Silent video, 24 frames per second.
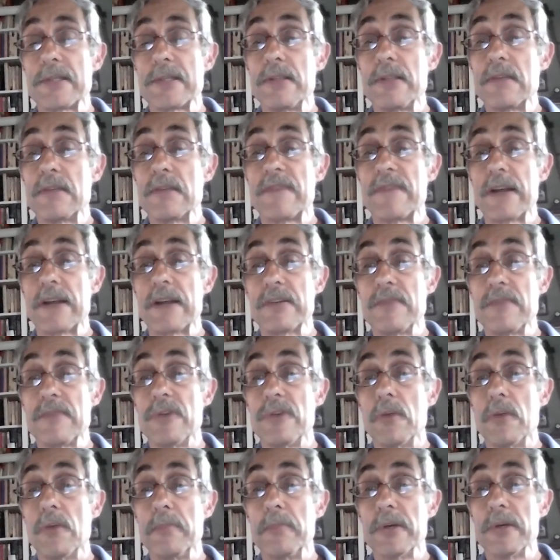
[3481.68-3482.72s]
to the effect of
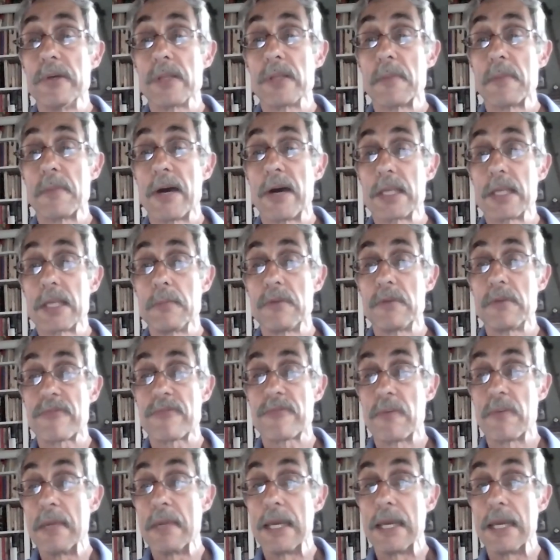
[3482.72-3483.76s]
don't build a monument
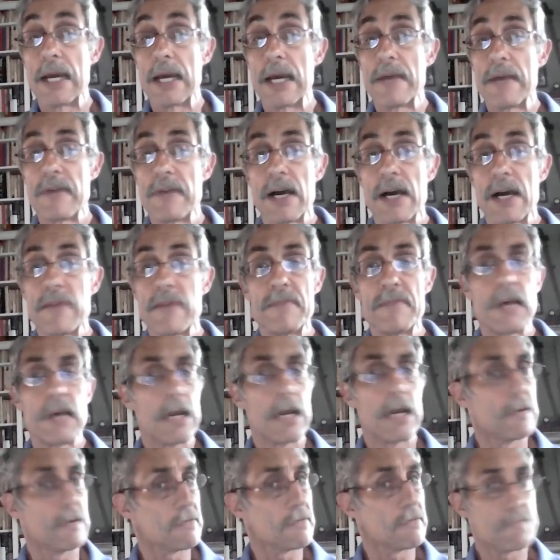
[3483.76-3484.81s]
for me. I've, I've
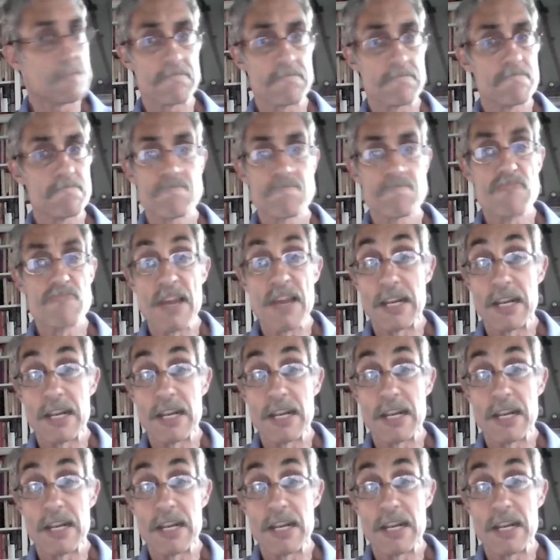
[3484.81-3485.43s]
not read